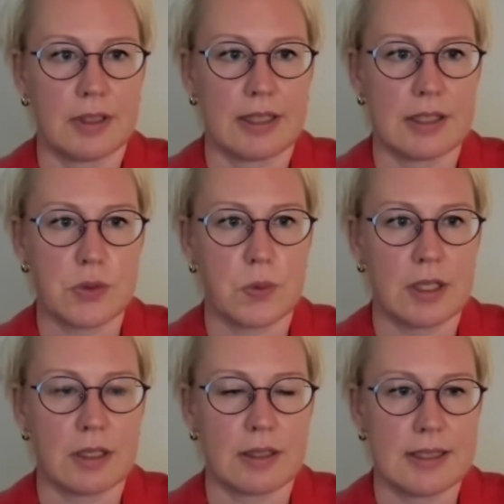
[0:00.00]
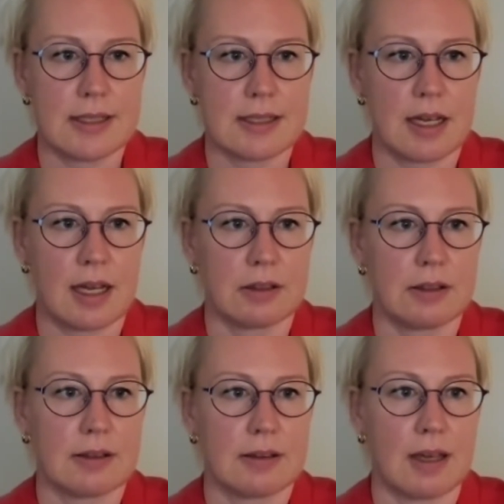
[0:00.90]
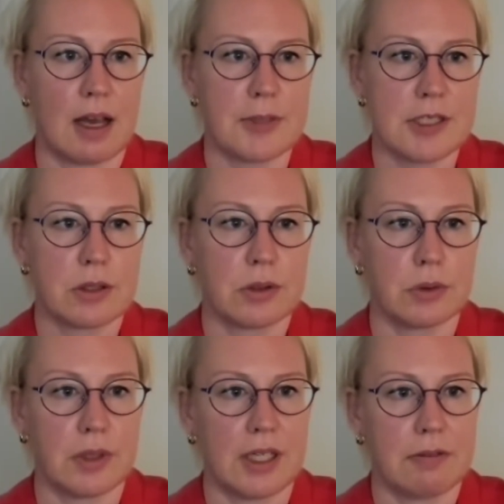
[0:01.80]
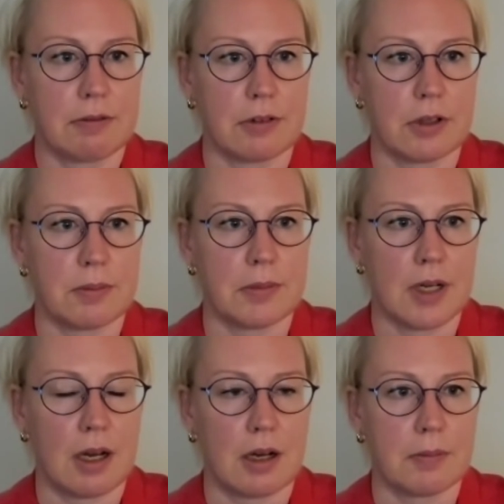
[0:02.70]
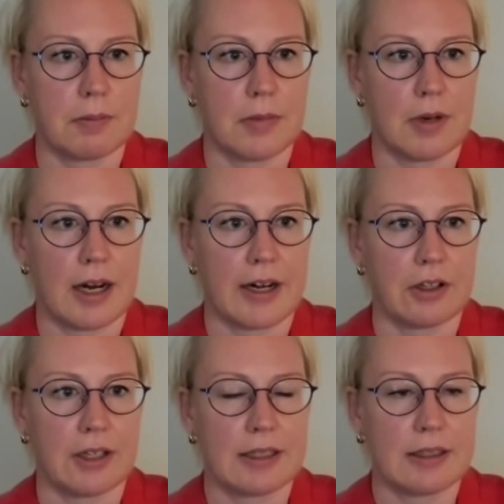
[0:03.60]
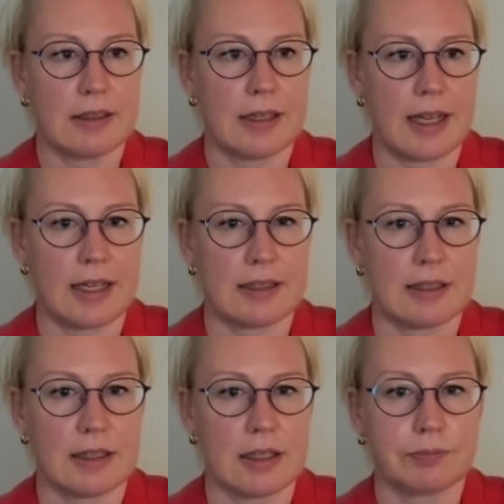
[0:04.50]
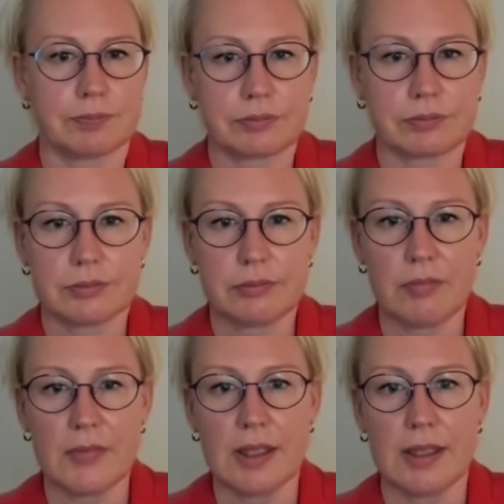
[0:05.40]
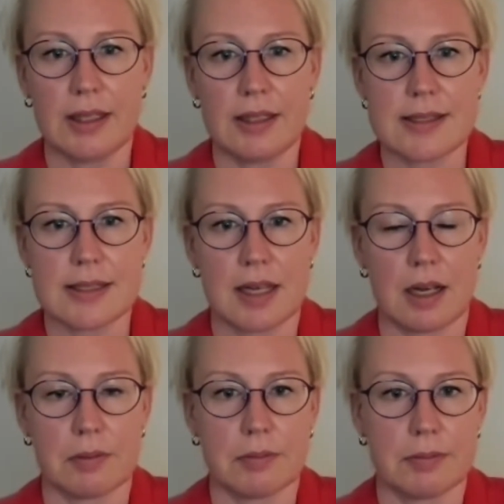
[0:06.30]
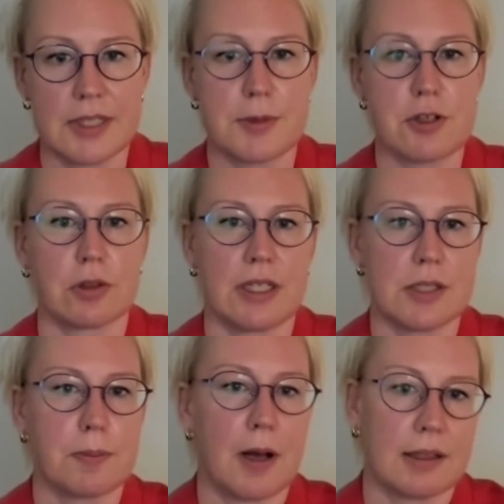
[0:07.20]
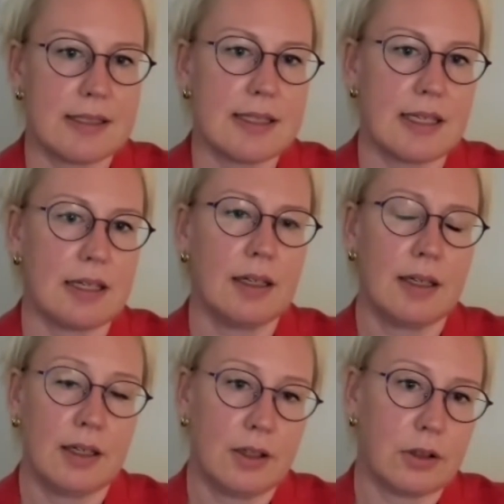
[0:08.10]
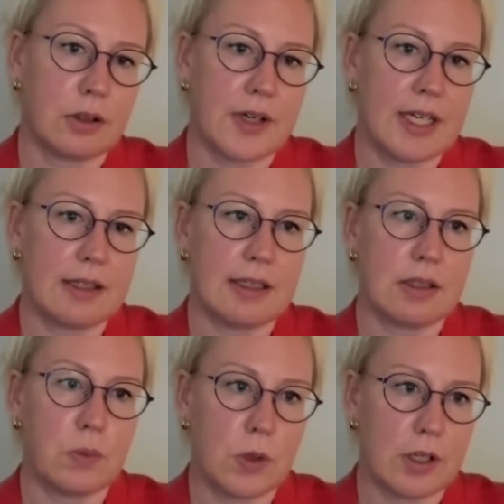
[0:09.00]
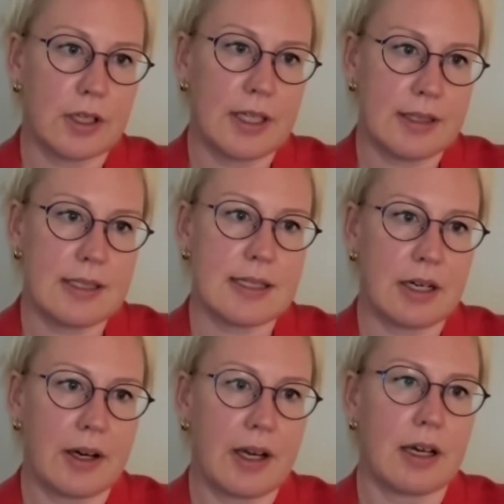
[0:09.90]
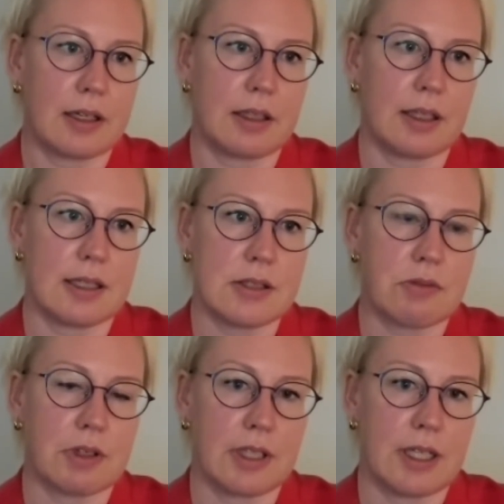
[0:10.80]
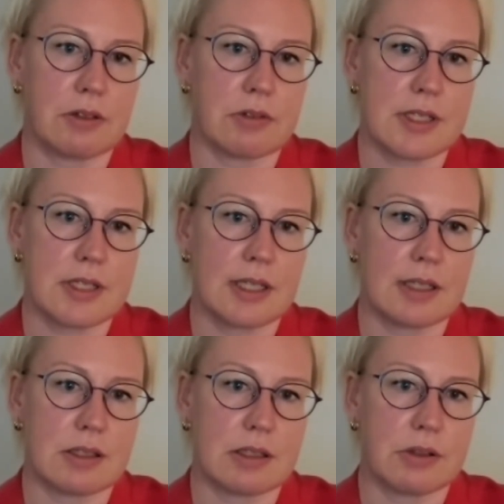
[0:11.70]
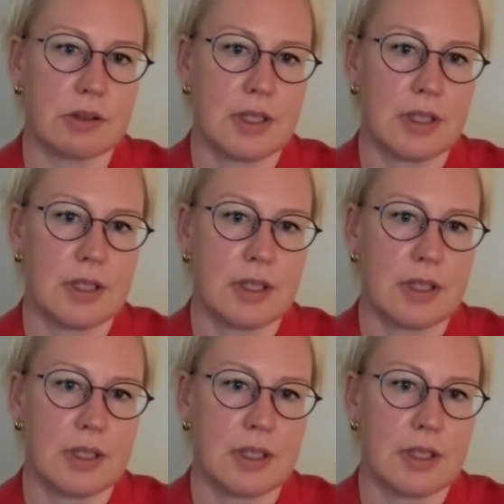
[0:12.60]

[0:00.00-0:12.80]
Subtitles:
as well is Thomas Cooney from Ireland, and he's especially his policy-oriented work in this area, I think, is really interesting. So